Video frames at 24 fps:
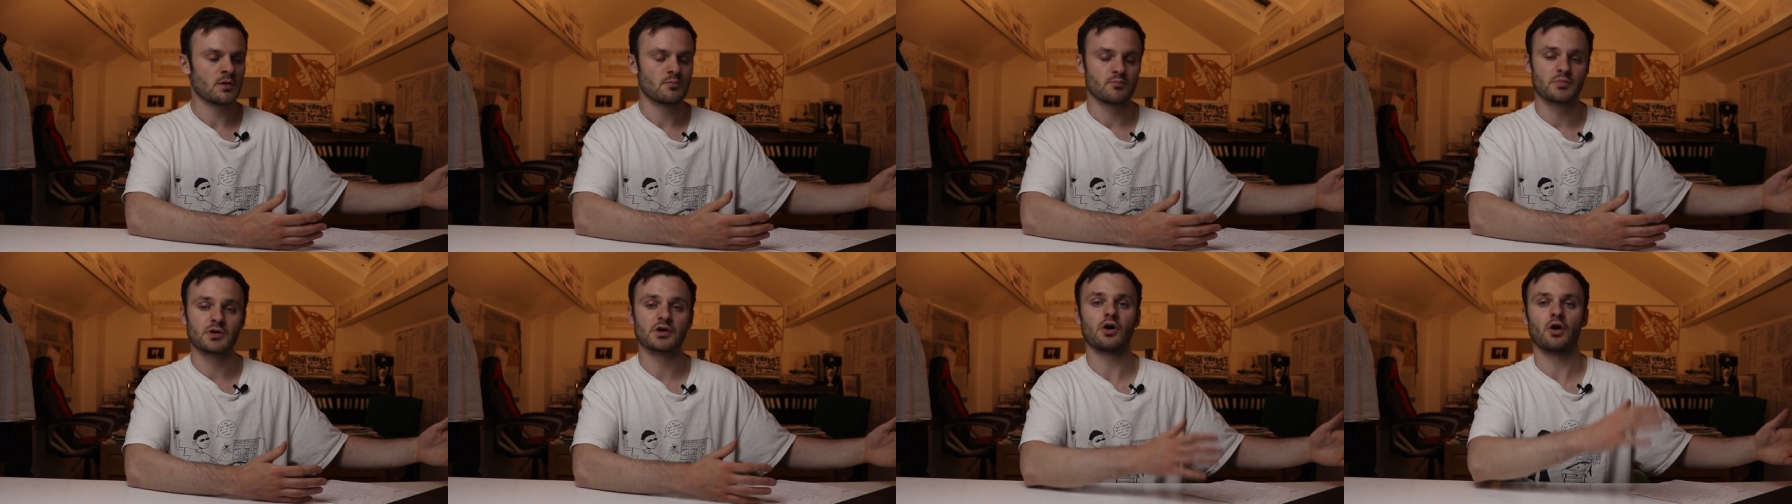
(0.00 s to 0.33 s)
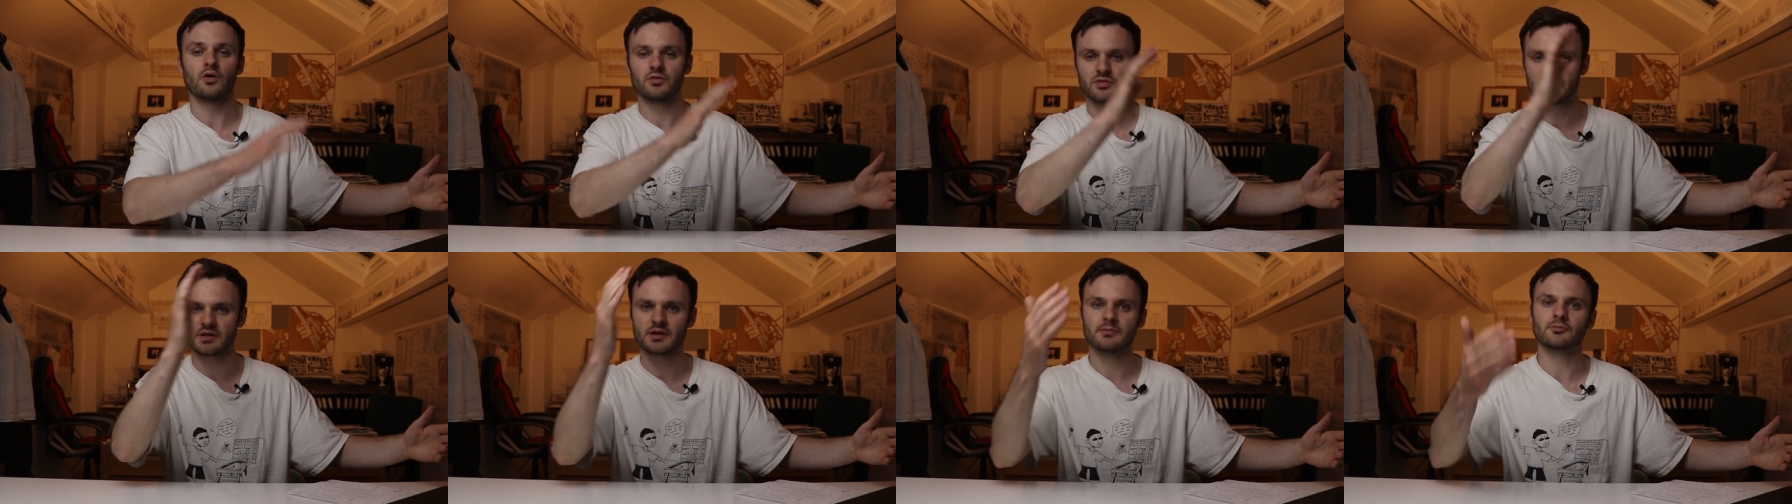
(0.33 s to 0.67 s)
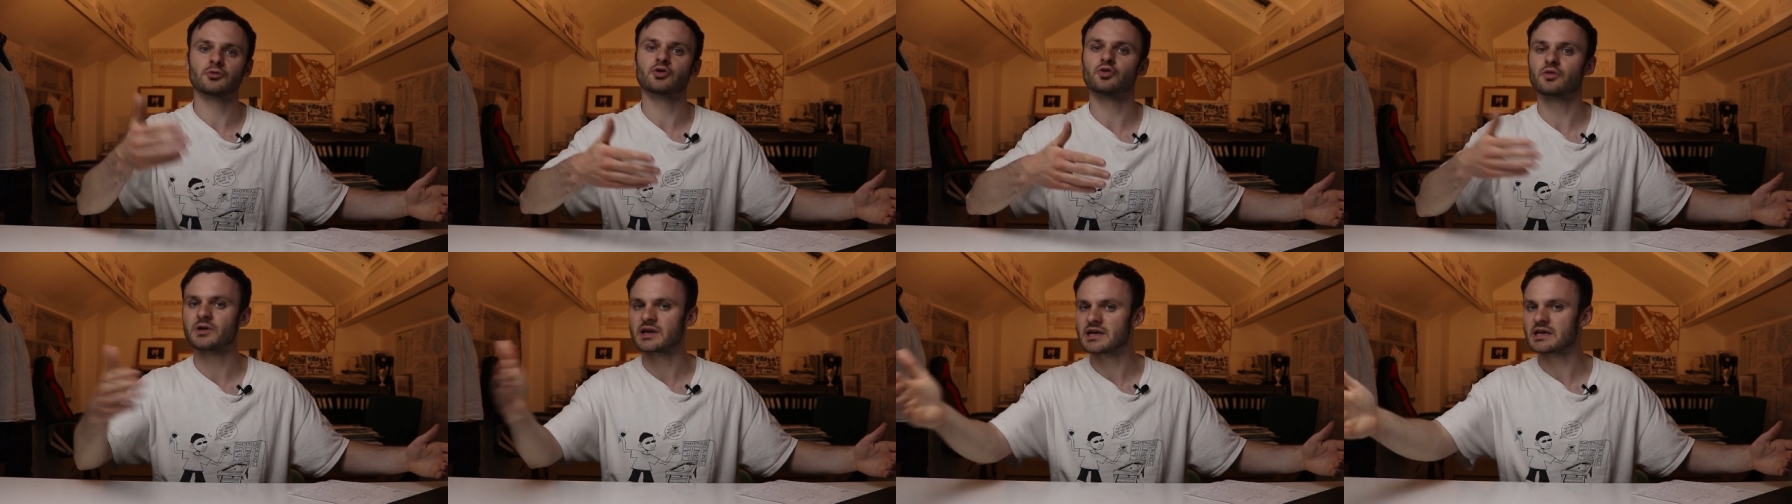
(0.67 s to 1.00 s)
beyond
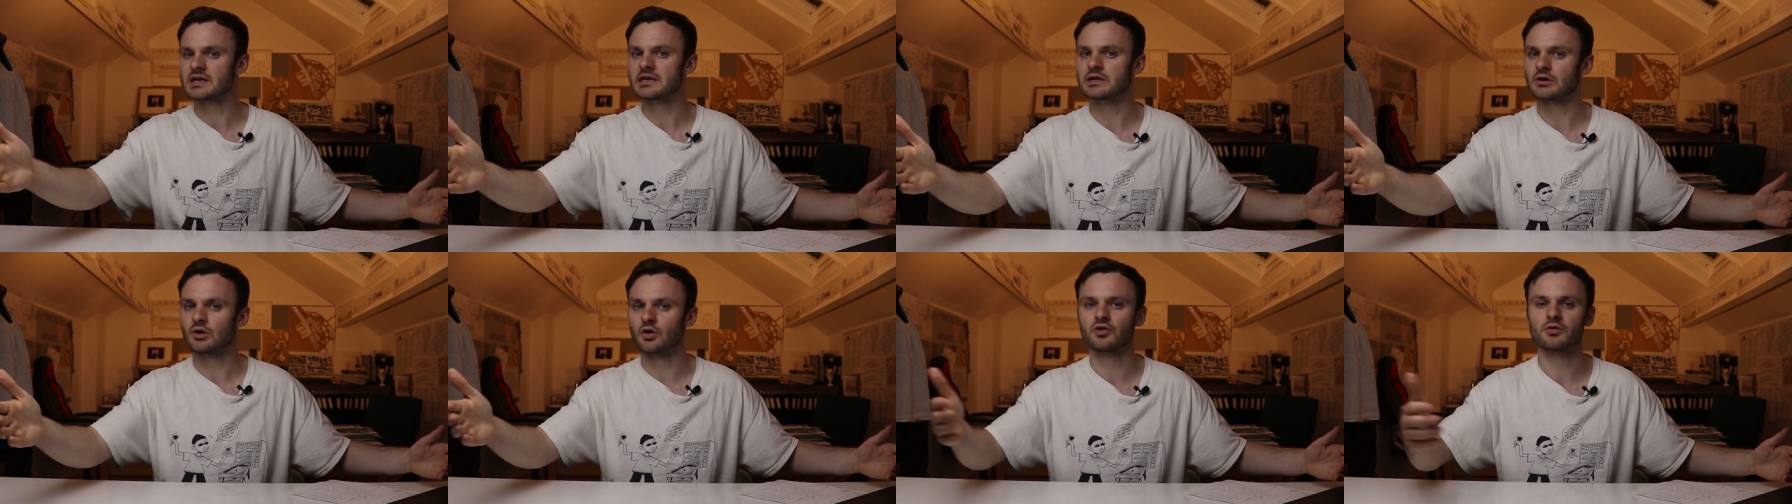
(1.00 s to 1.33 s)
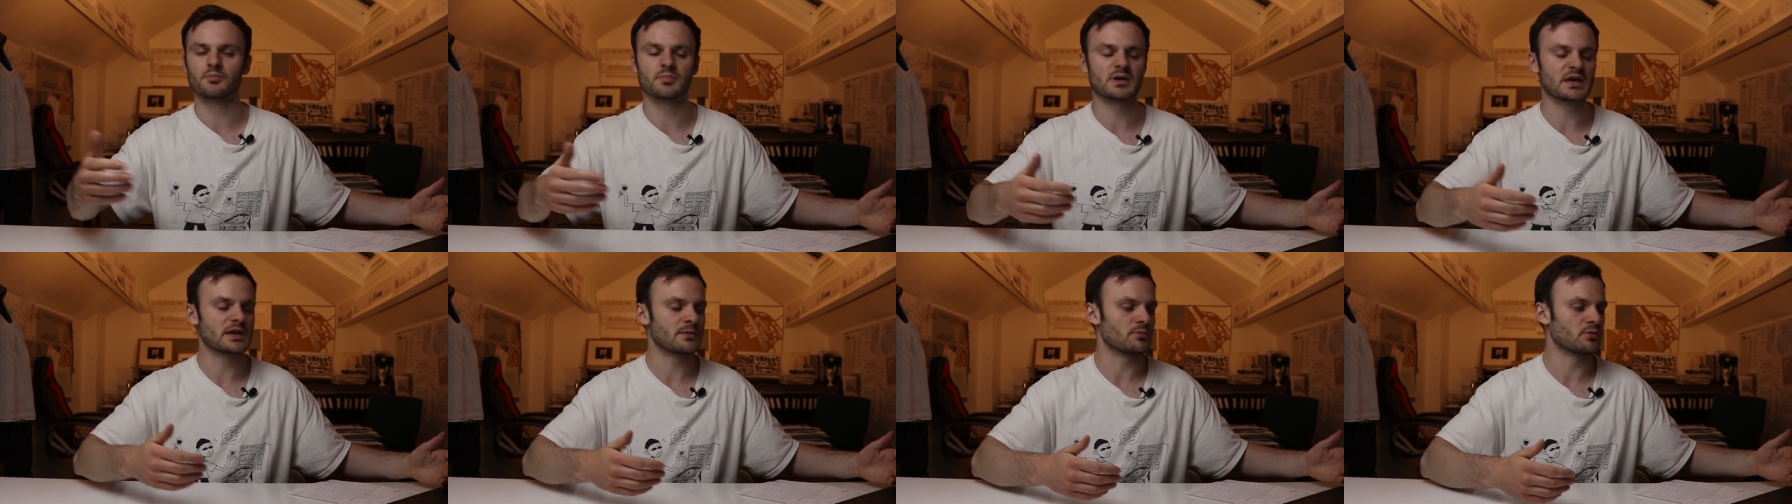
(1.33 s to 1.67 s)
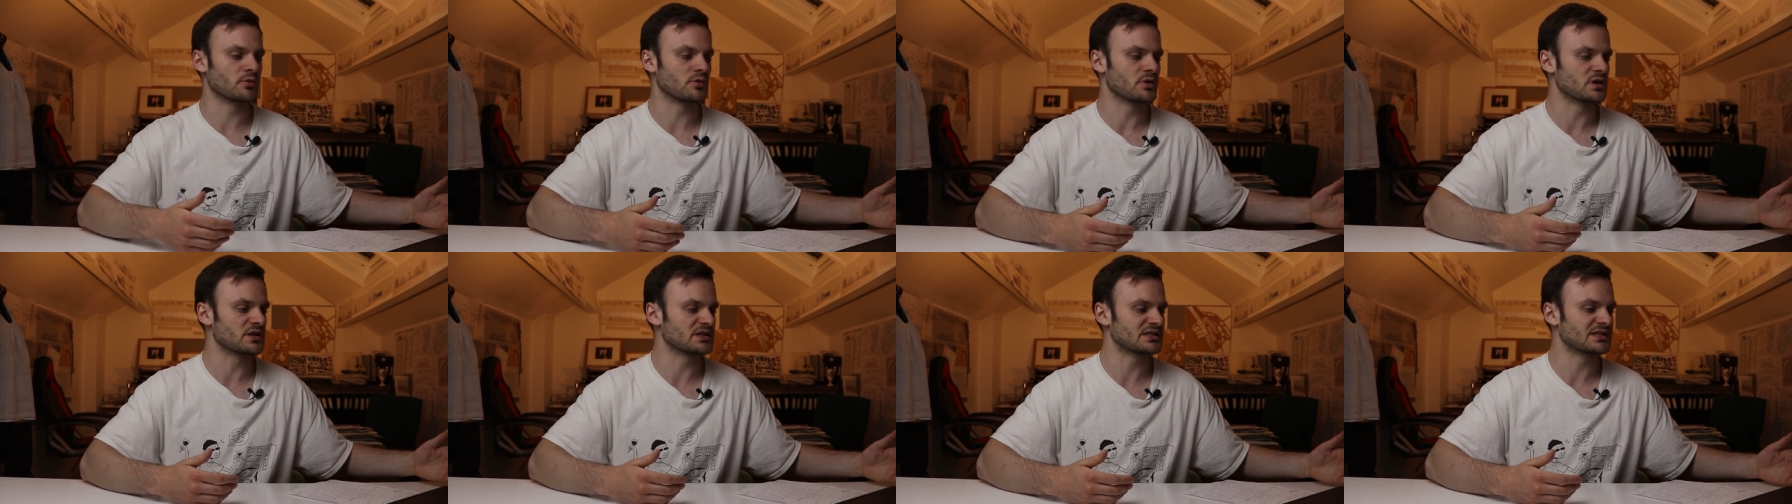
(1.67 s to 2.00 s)
them greeting other
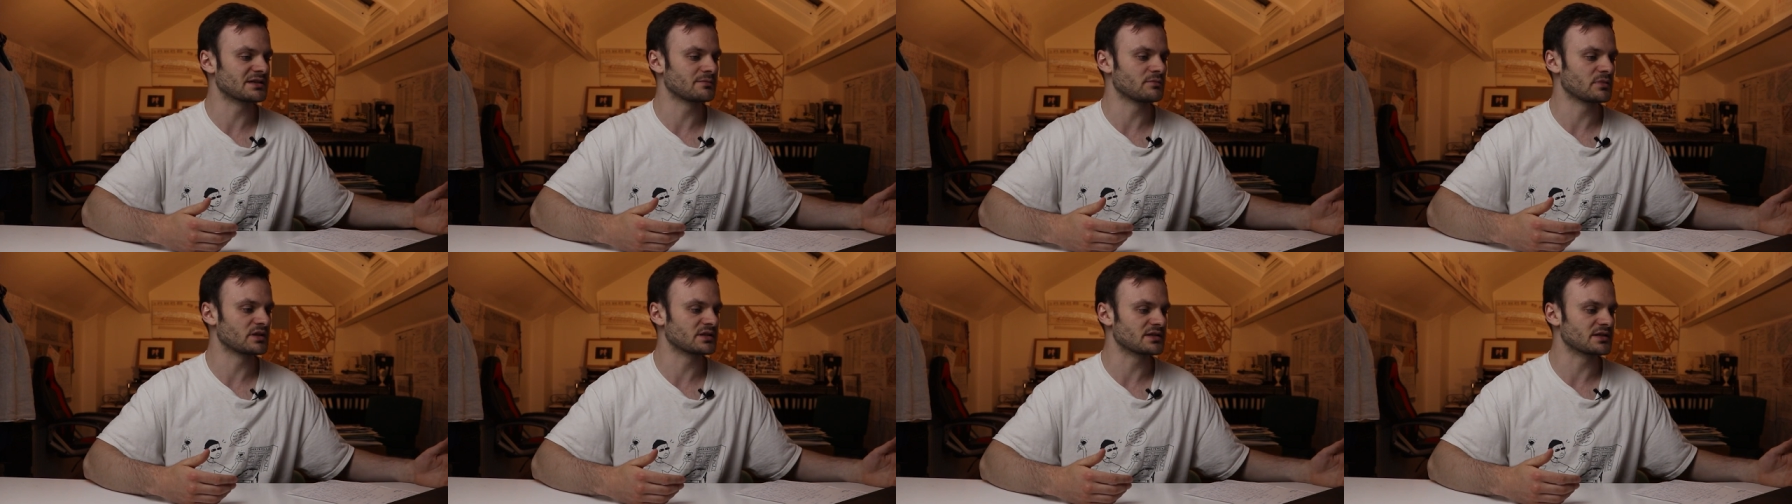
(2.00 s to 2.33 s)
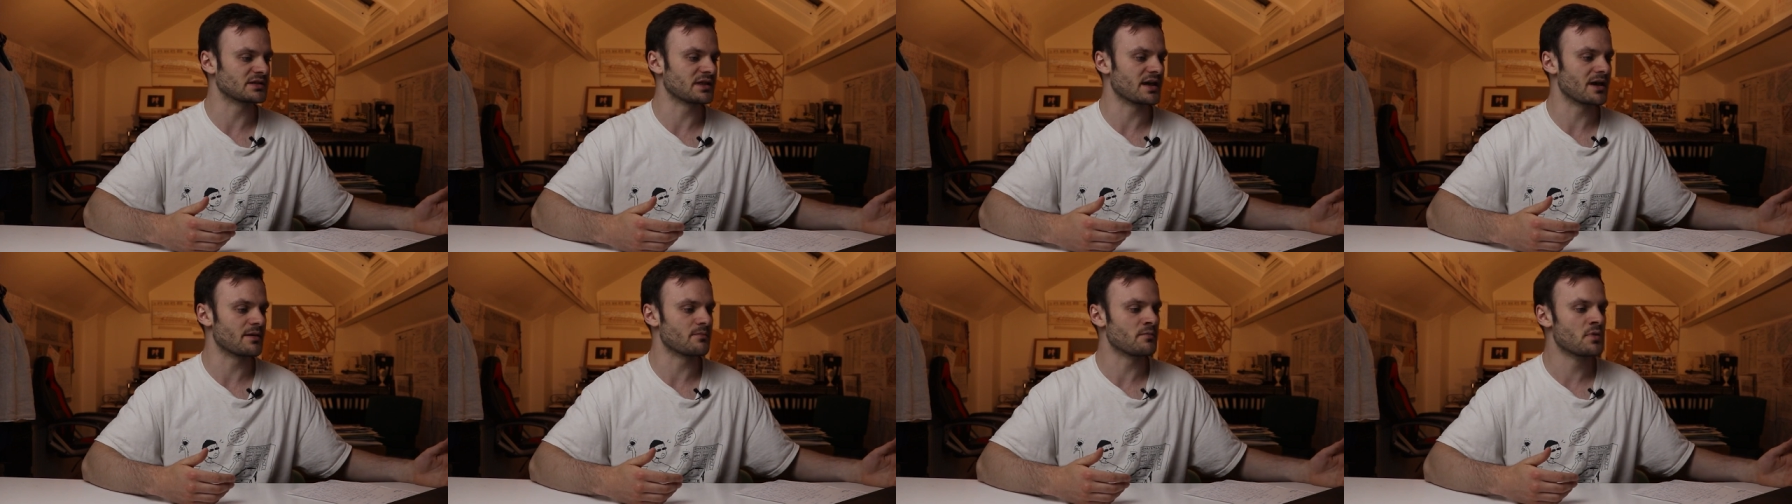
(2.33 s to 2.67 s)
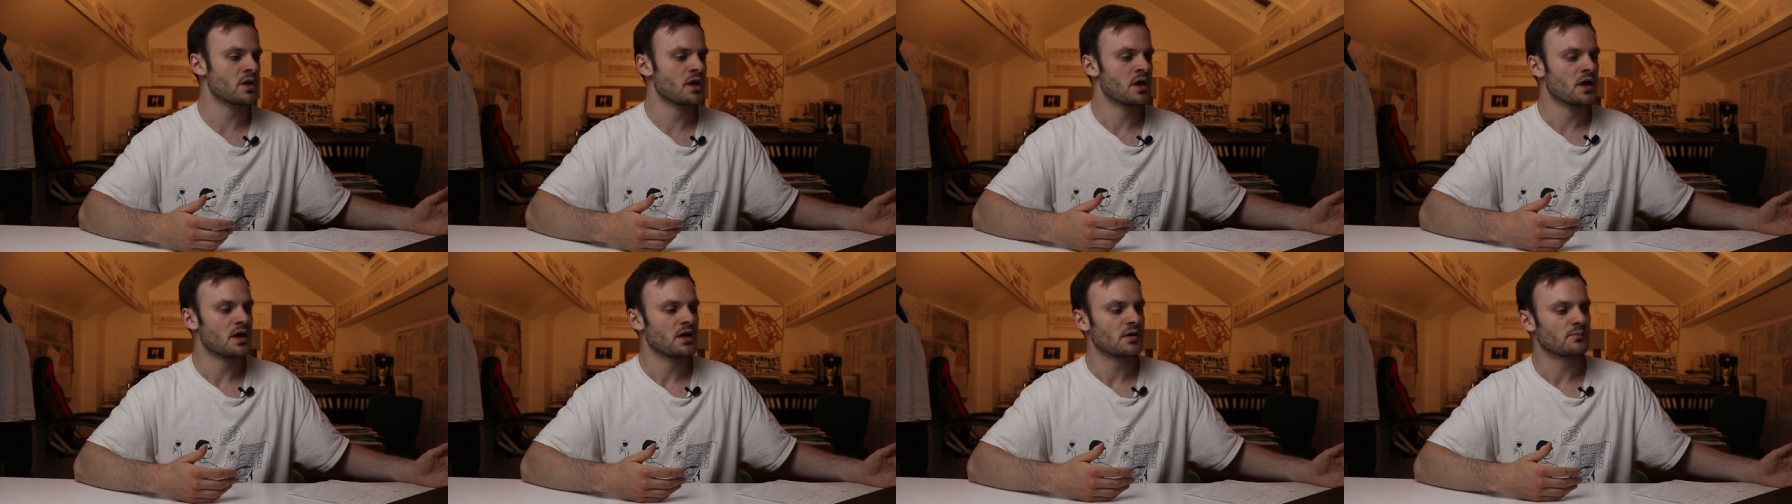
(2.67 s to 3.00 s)
people that are similar to them,